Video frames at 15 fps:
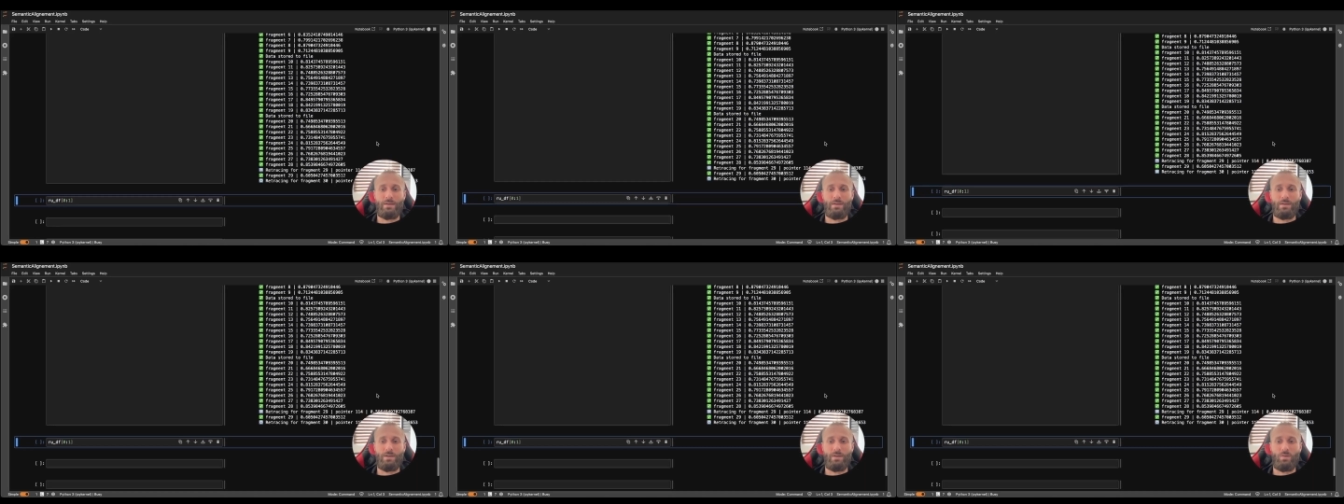
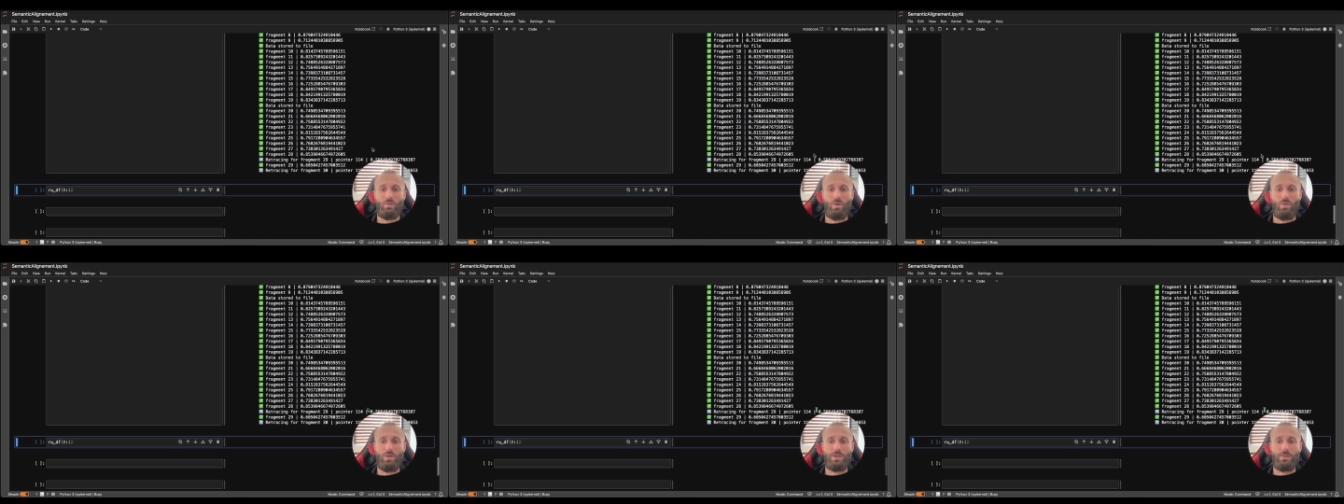
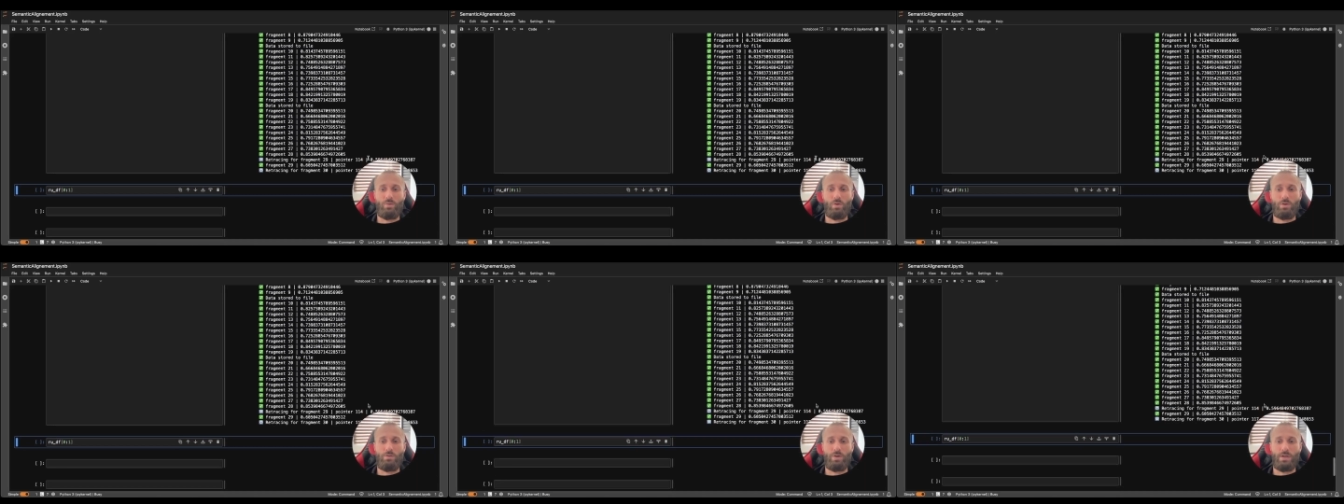We see
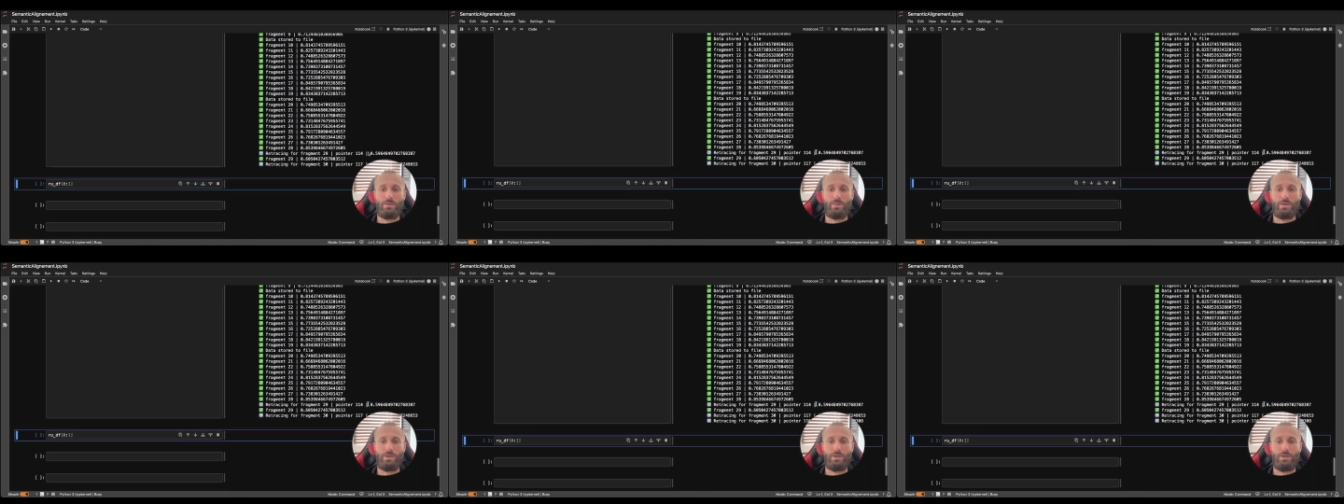more
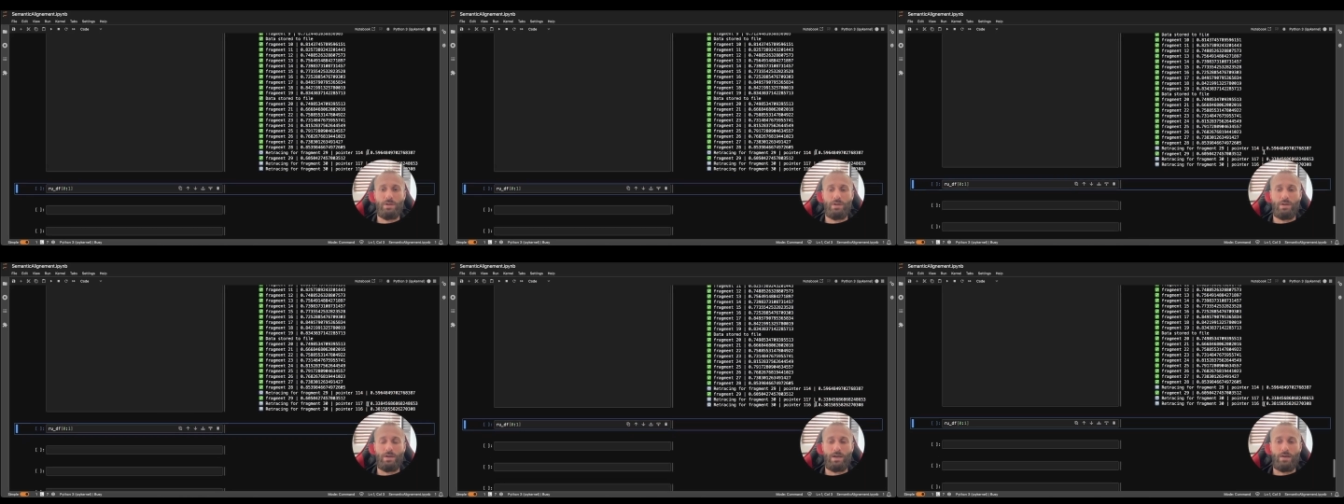retracements.
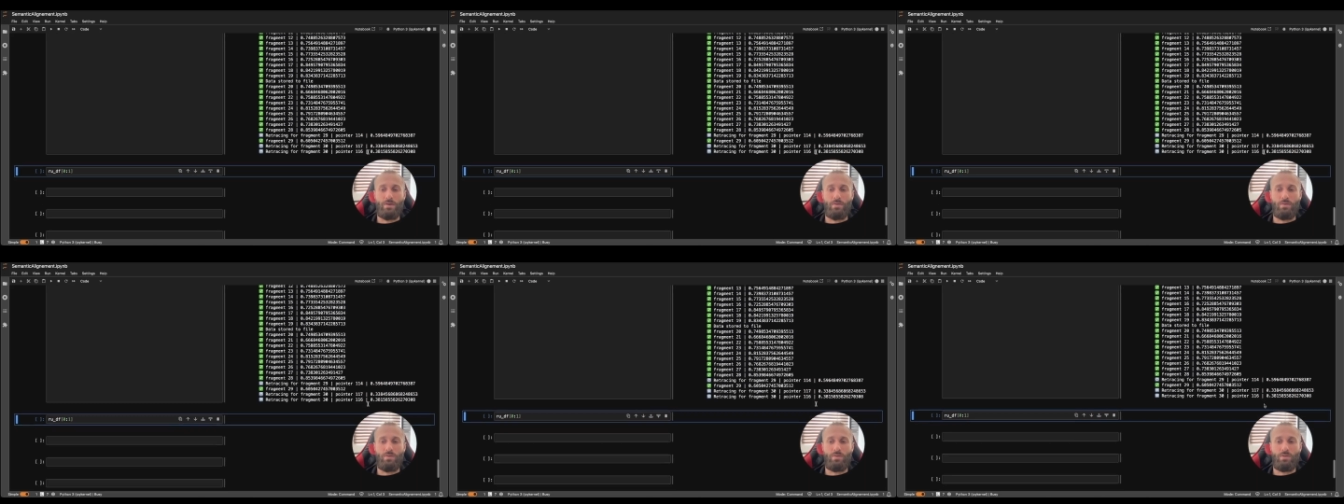Now